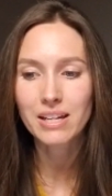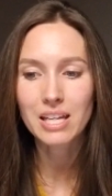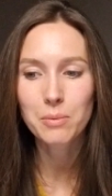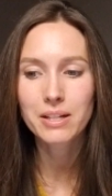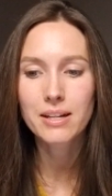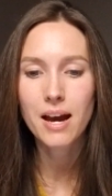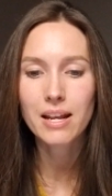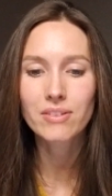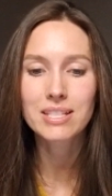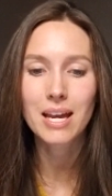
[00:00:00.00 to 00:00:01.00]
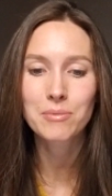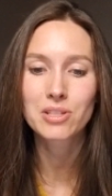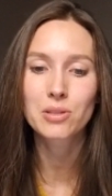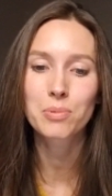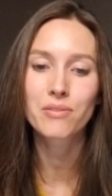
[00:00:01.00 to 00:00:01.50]
he would not have attempted
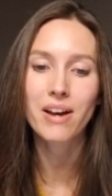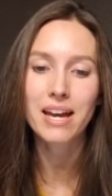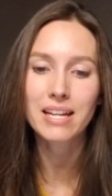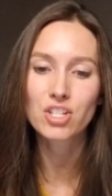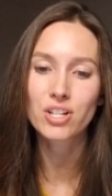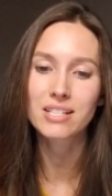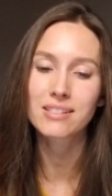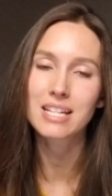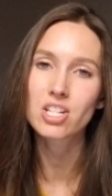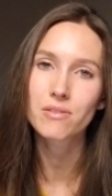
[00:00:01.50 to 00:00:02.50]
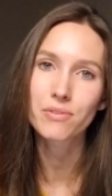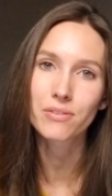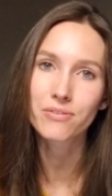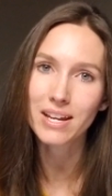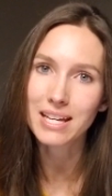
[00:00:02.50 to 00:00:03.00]
to provide a translation for
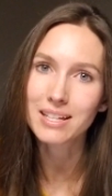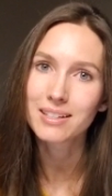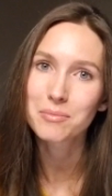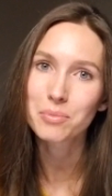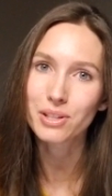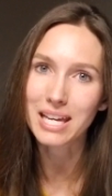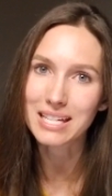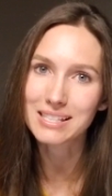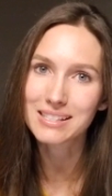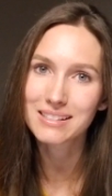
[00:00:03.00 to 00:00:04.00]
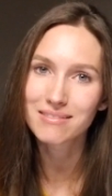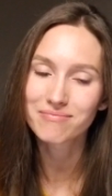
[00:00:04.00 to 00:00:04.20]
fake plates.